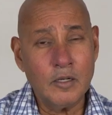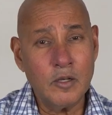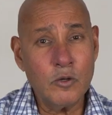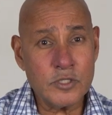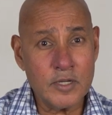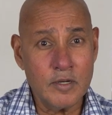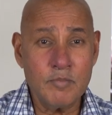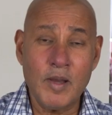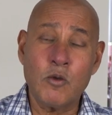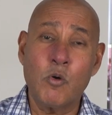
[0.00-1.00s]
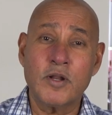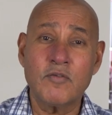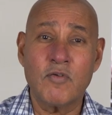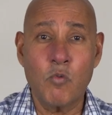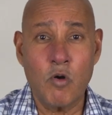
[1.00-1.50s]
close here by
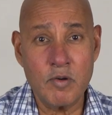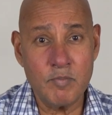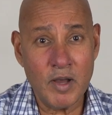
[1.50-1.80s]
quoting from Warren